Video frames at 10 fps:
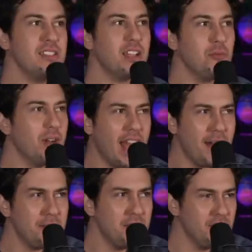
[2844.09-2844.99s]
like, "What
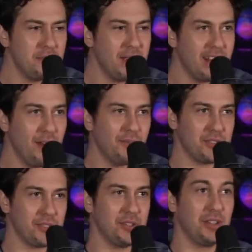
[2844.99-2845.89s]
happened? You didn't make an album for
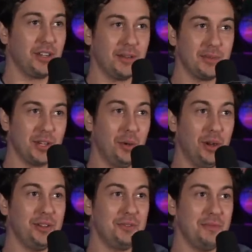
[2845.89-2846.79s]
so long." I'm like,
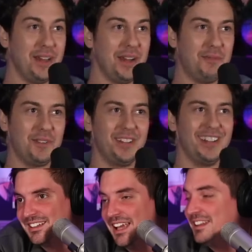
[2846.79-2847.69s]
"Well, we made up for an
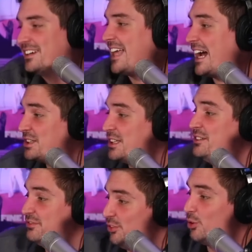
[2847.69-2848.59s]
album." Yeah, there's actually
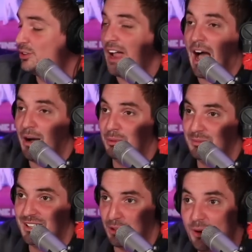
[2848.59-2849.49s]
four
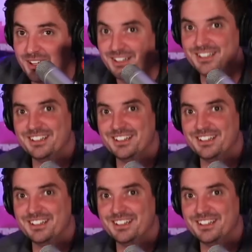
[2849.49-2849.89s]
albums in the one.